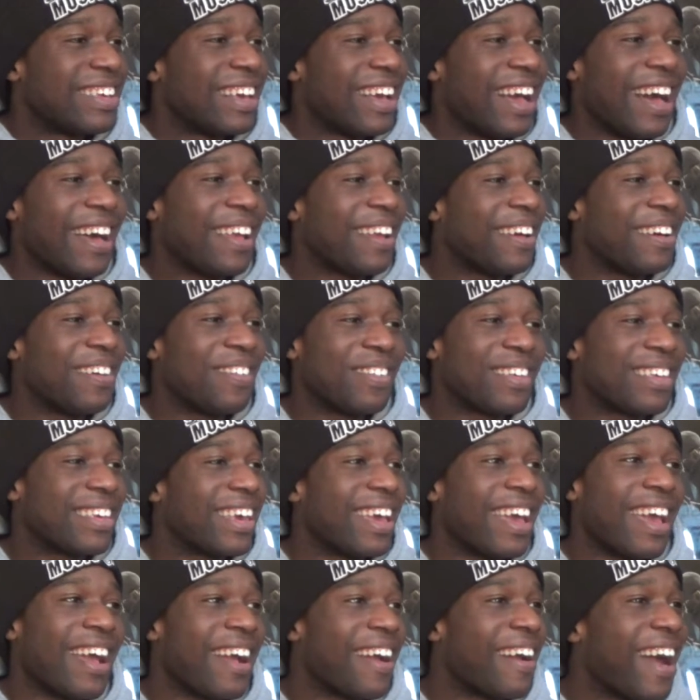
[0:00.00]
I don't
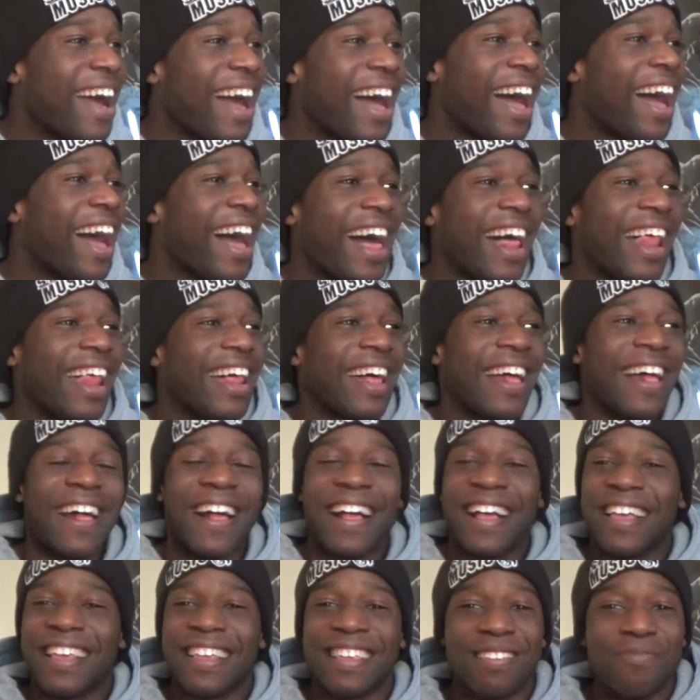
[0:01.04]
care. I.
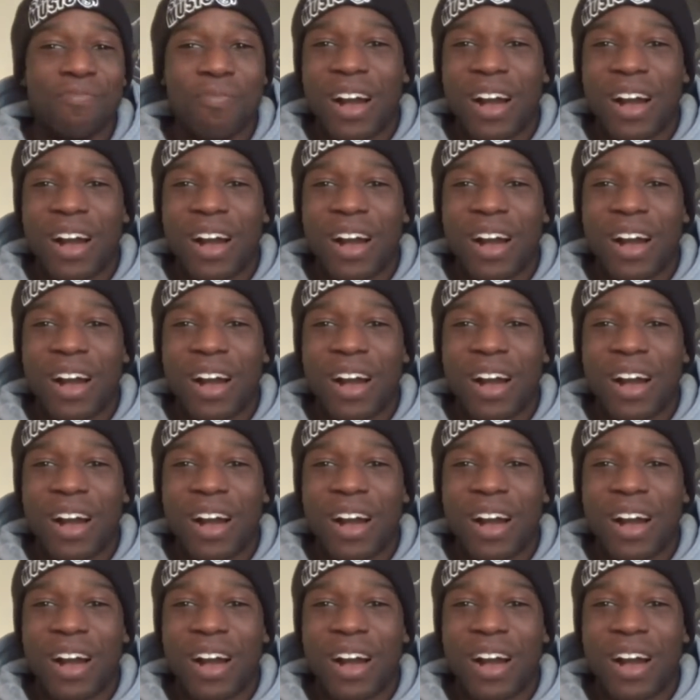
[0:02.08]
It's